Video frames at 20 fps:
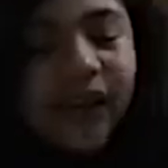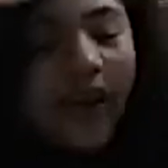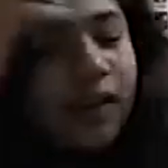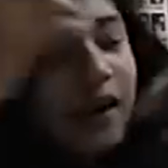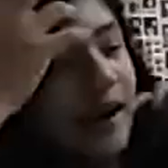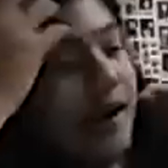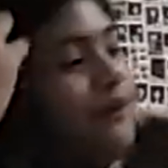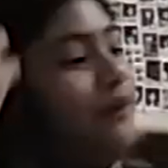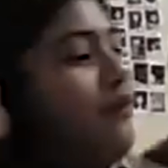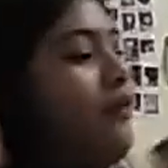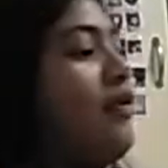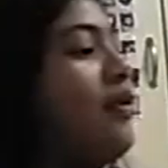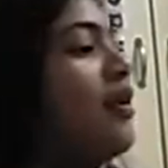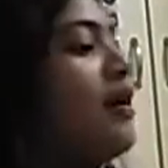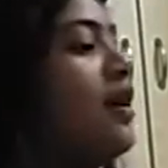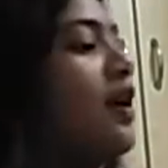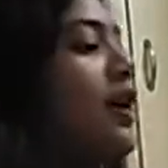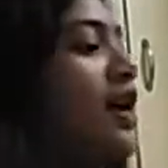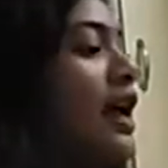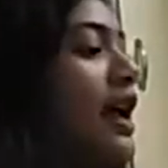okay,
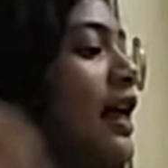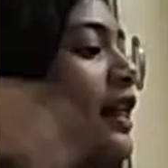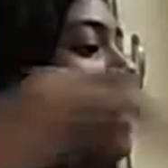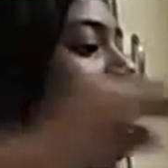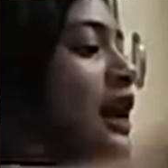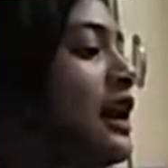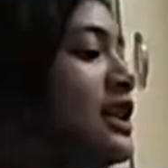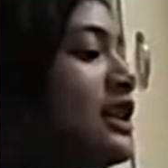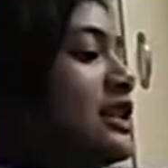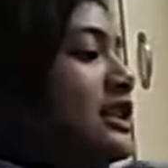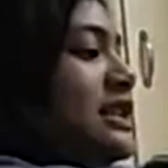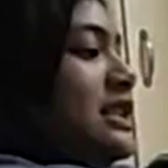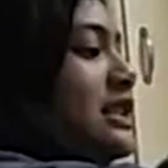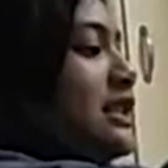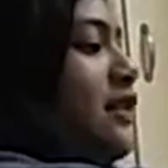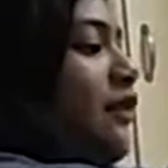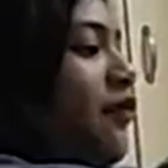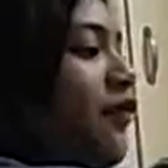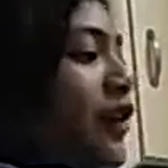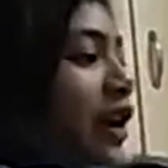and then this is
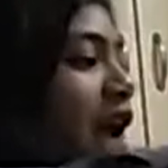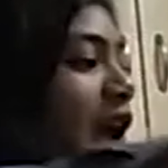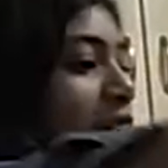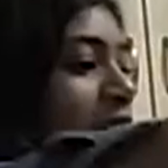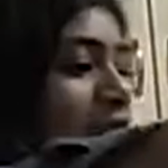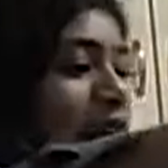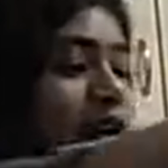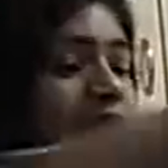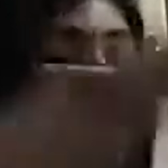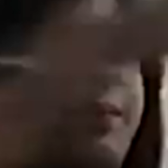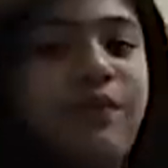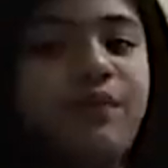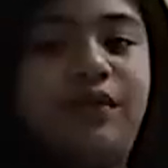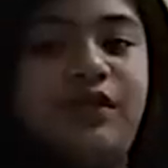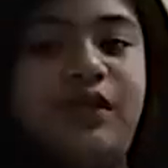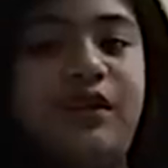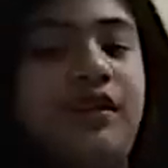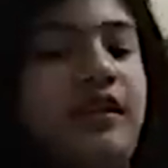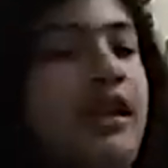the free items